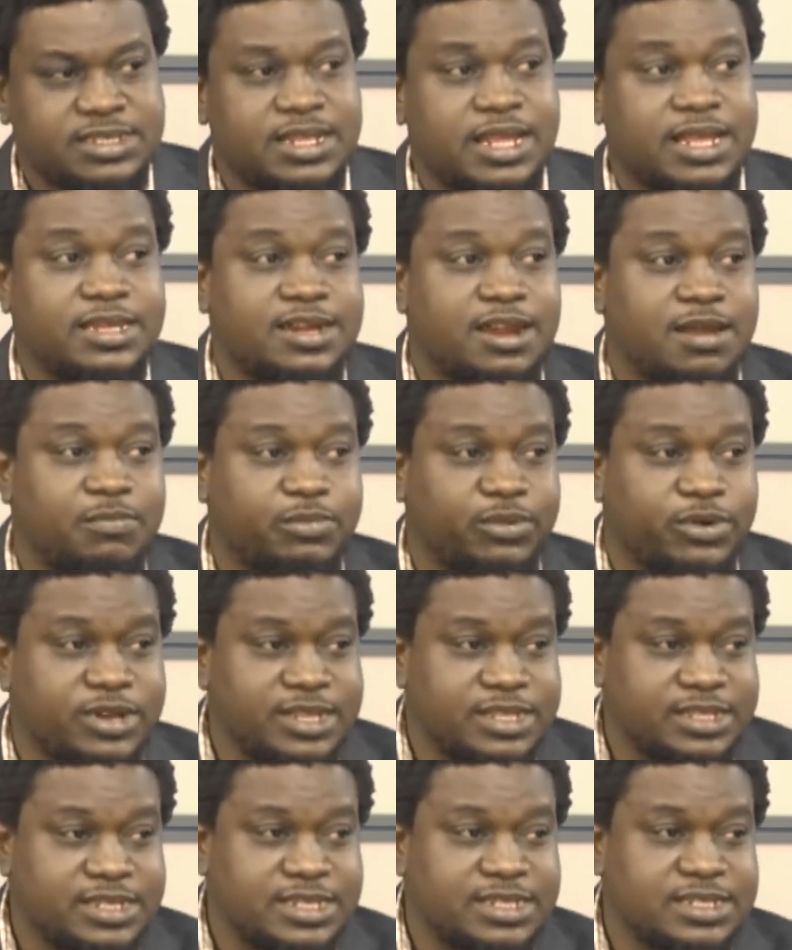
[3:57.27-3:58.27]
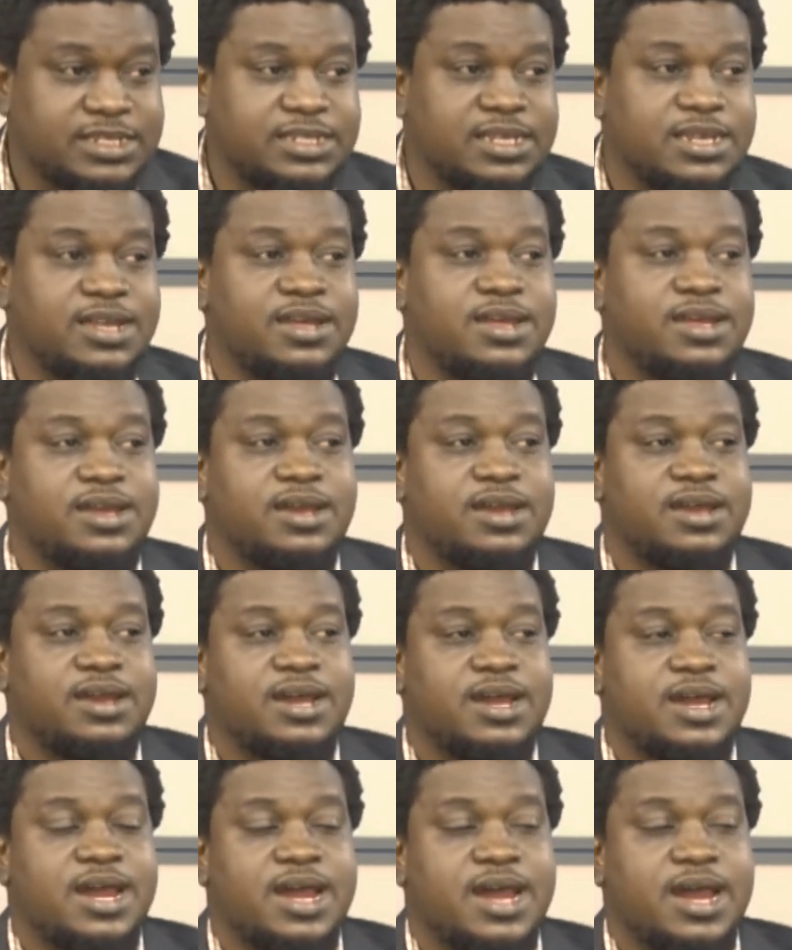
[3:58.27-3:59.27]
The Nigerian politics
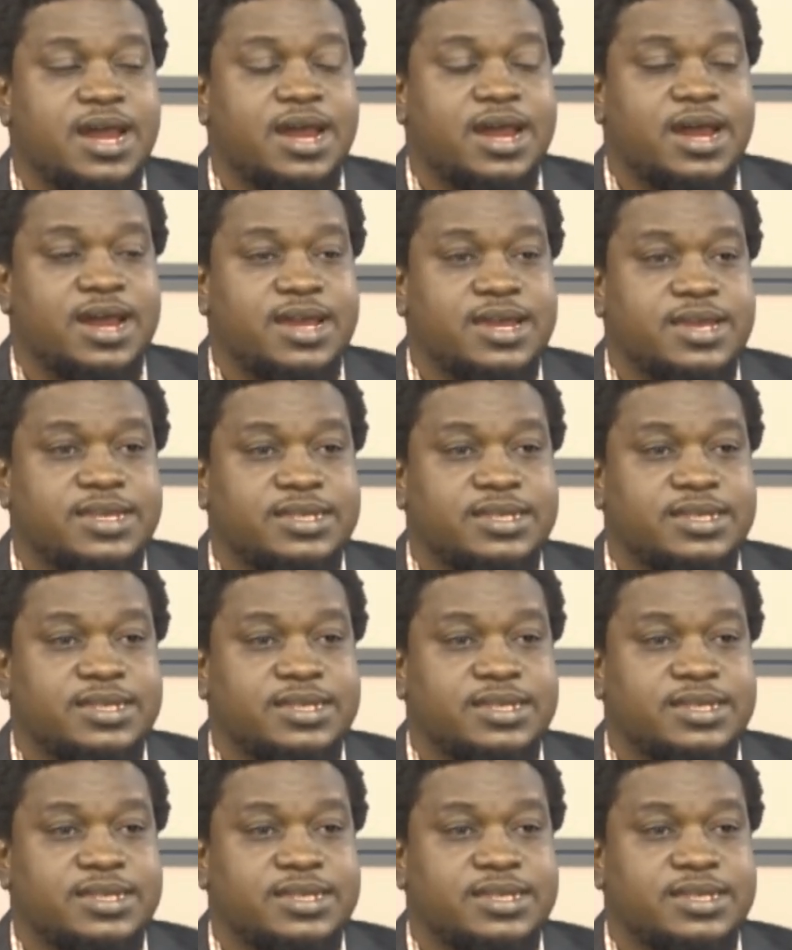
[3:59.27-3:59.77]
it